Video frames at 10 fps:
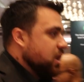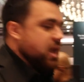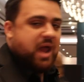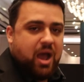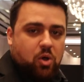
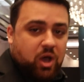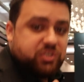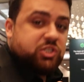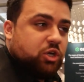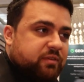and how
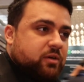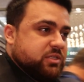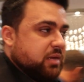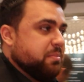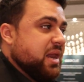us
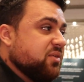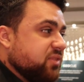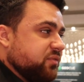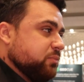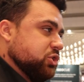surveyors can
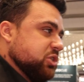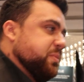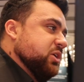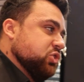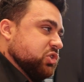benefit from
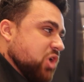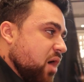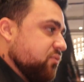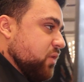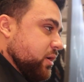geospatial
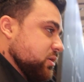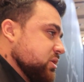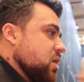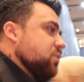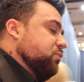
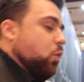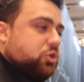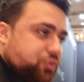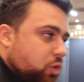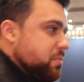softwares
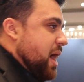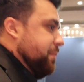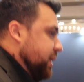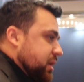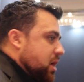for drone
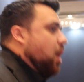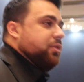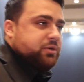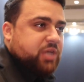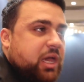mapping and
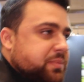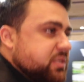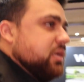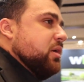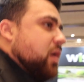other
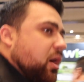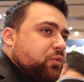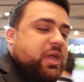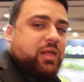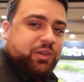types
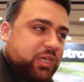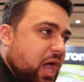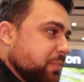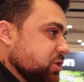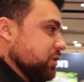of reality
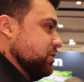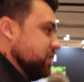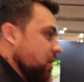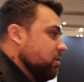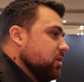capture.
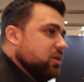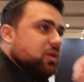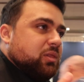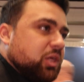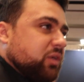So,
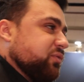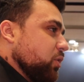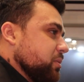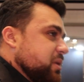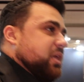looking
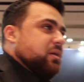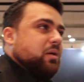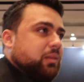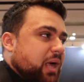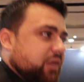forward to meeting
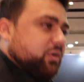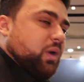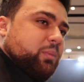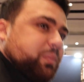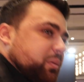a lot of
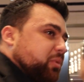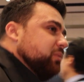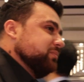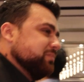incredible people.